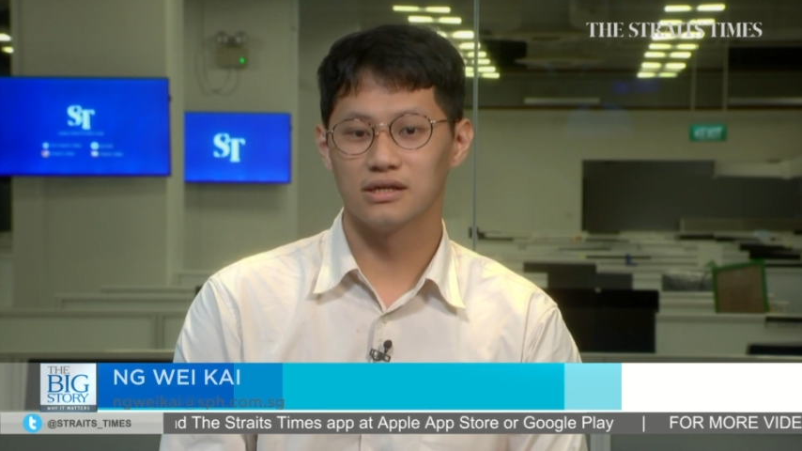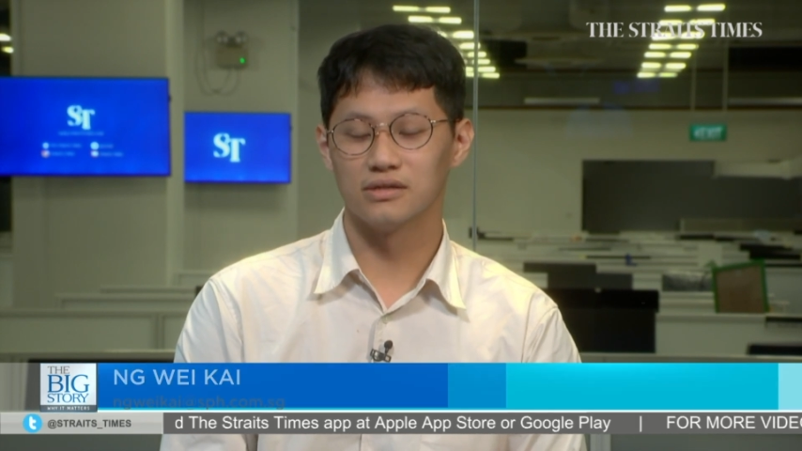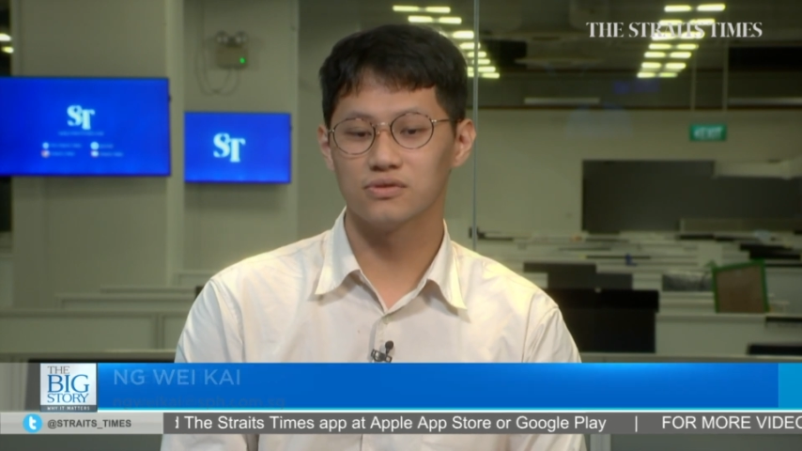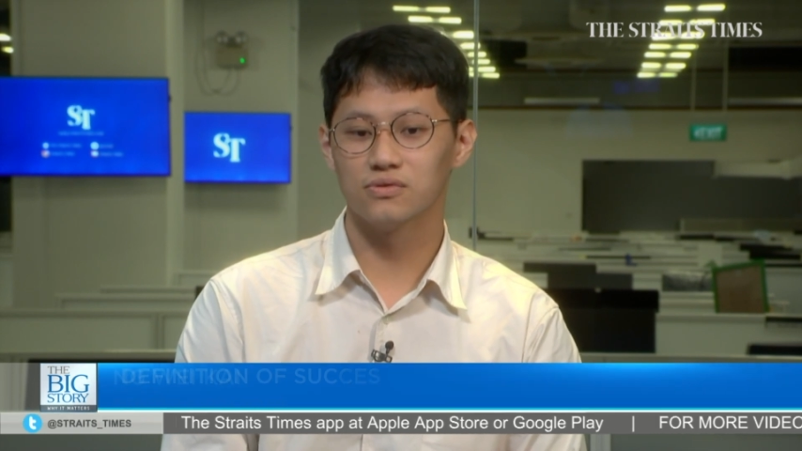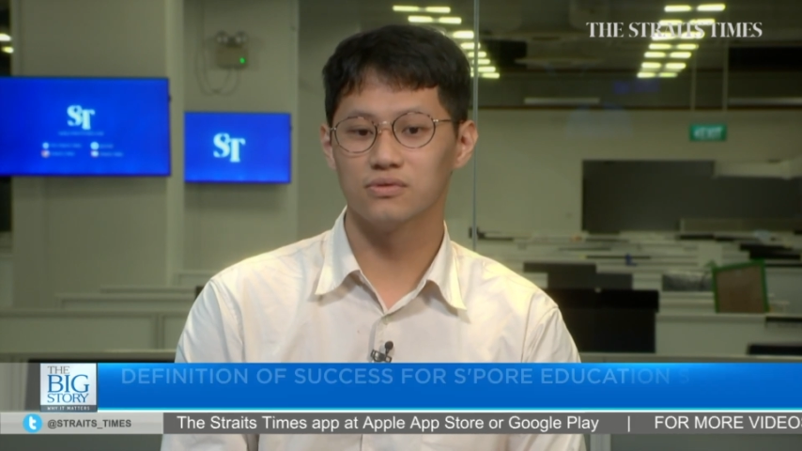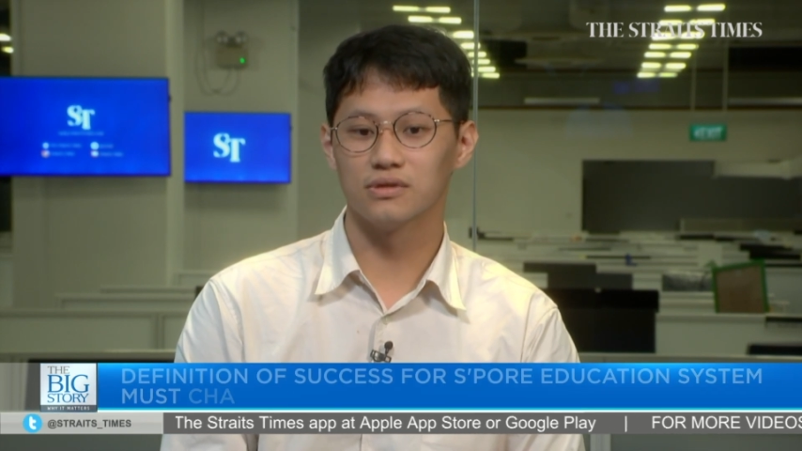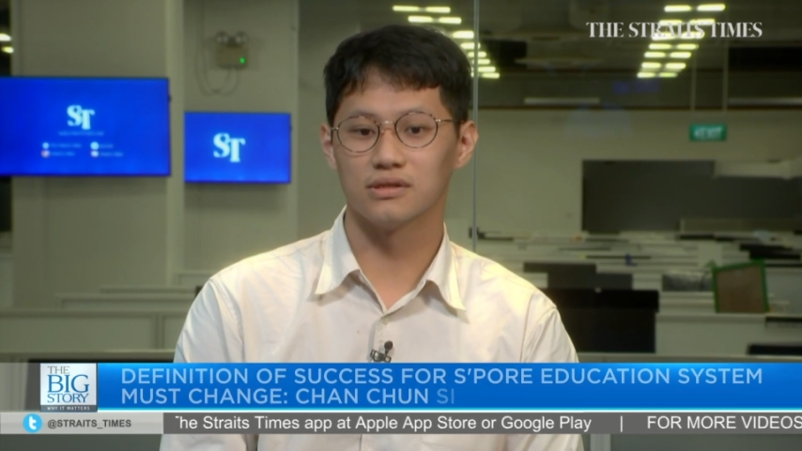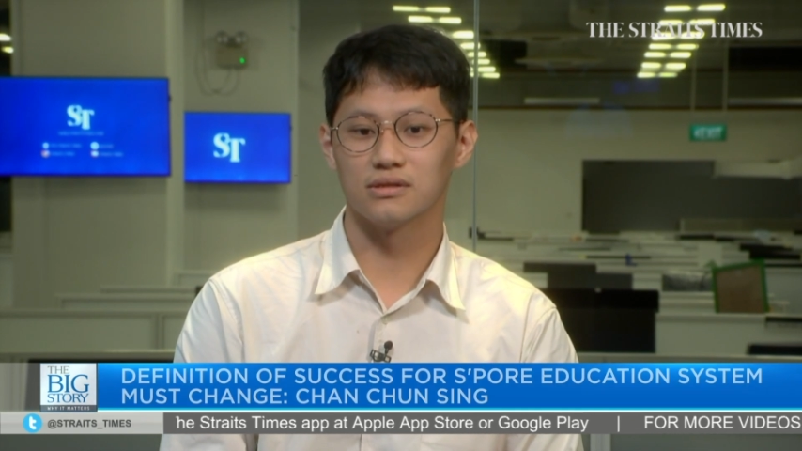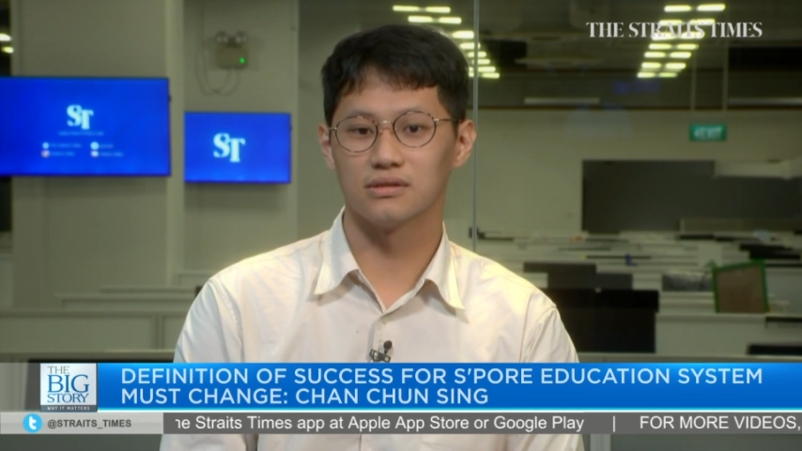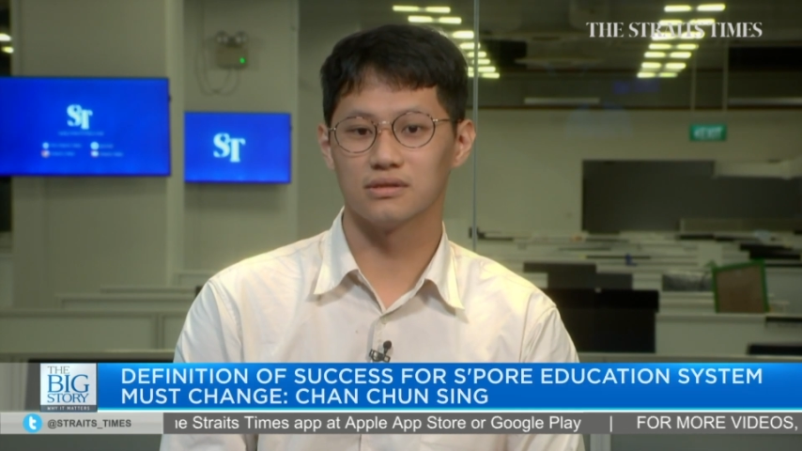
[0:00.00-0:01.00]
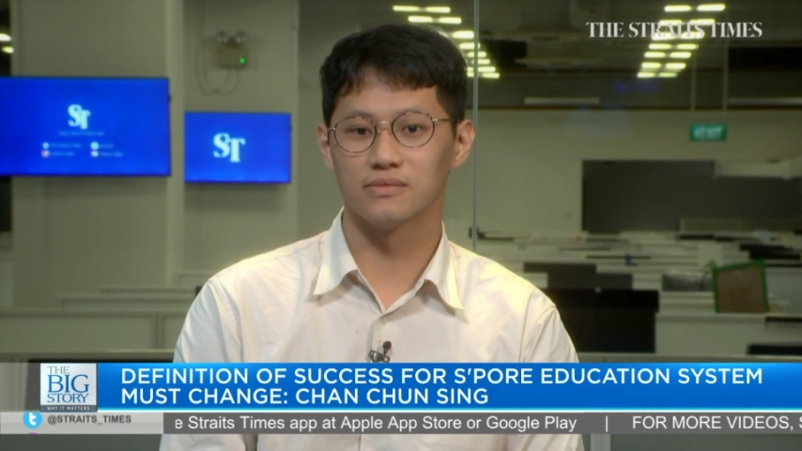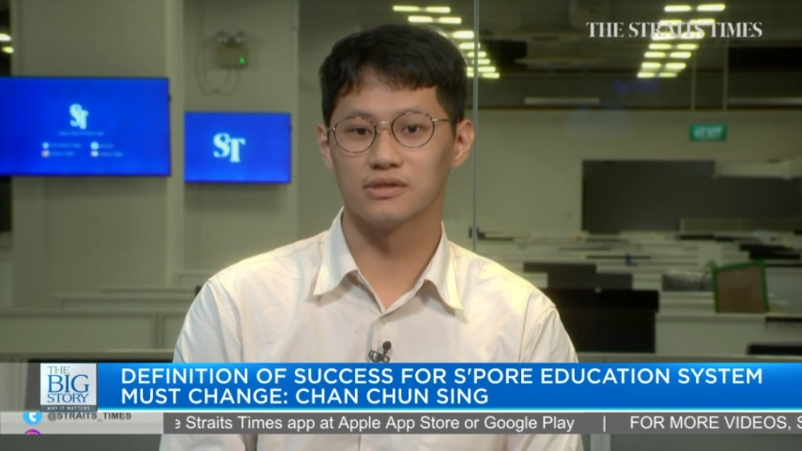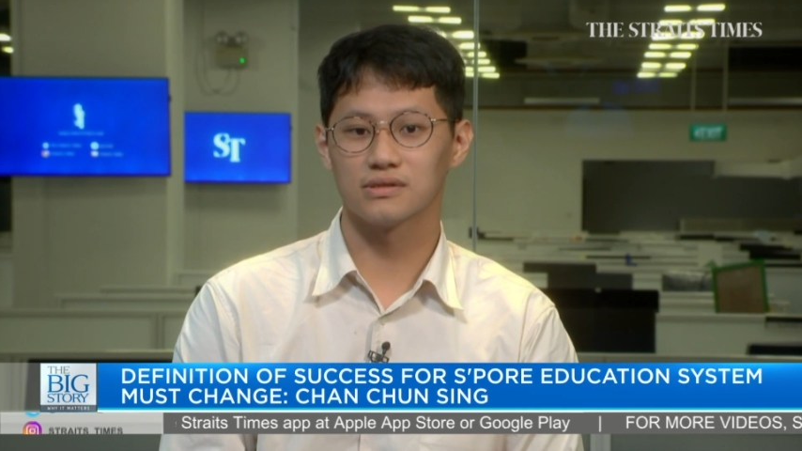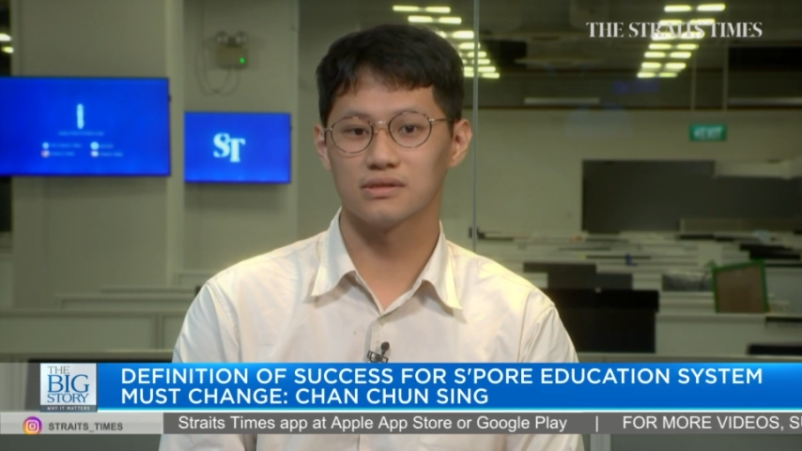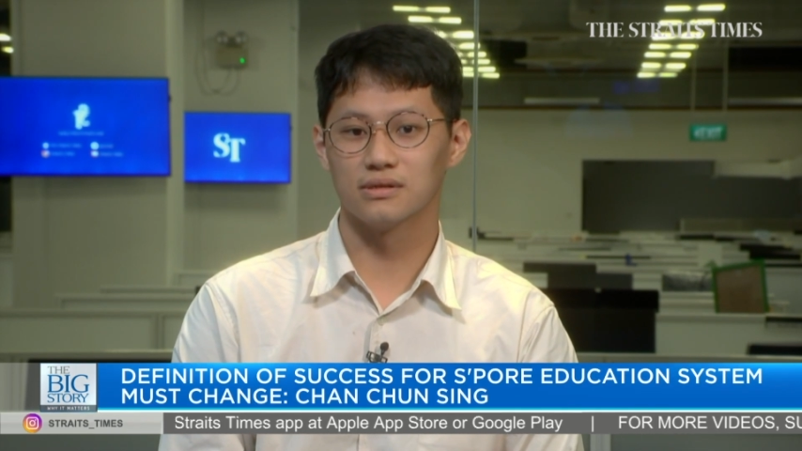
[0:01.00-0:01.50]
and two, that they
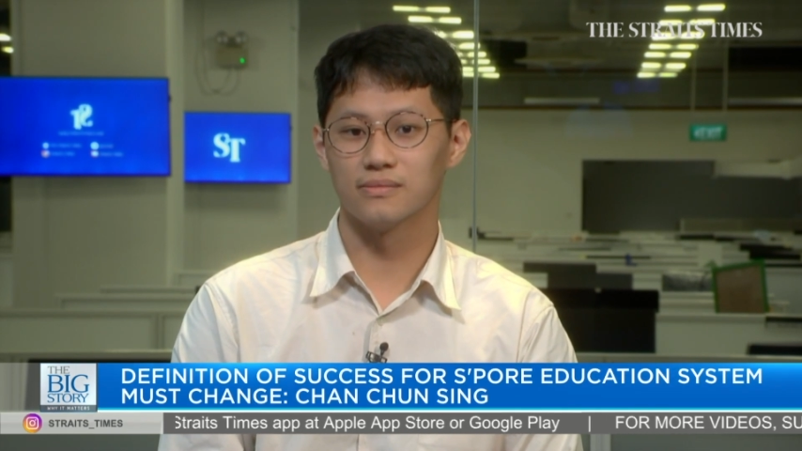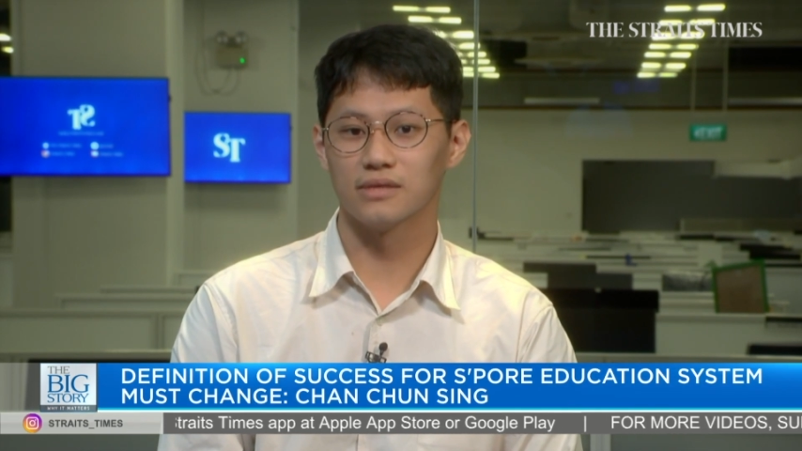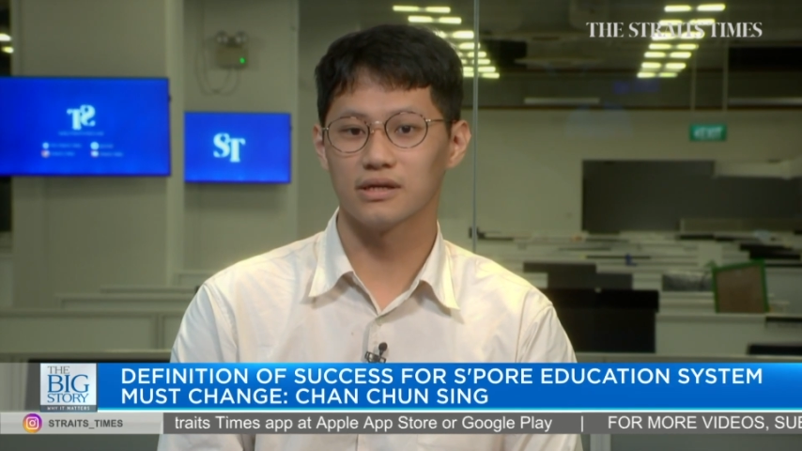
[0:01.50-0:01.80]
must um,